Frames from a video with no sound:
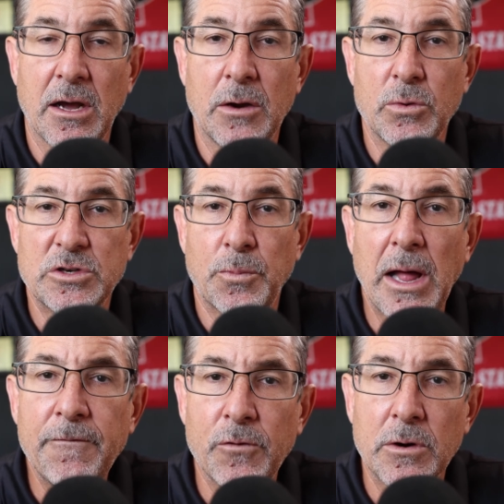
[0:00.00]
on which
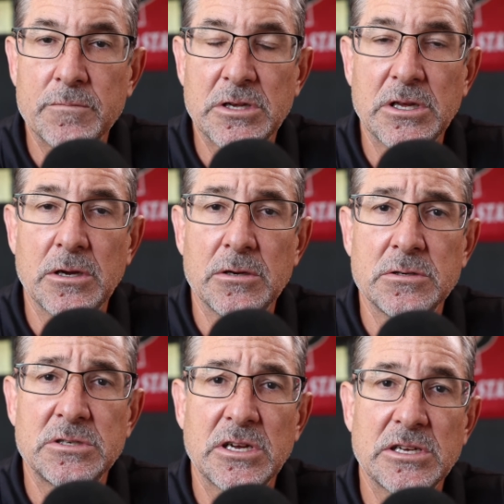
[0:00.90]
platform to
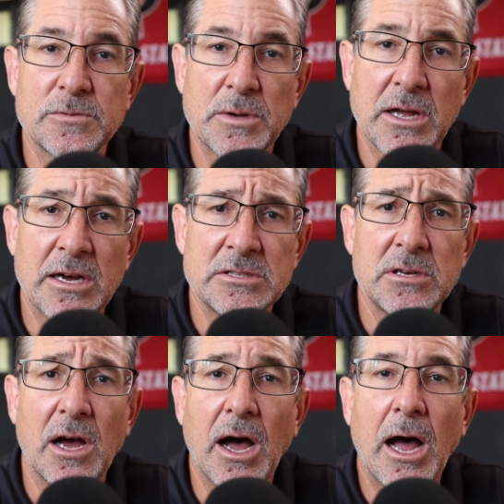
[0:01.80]
use is because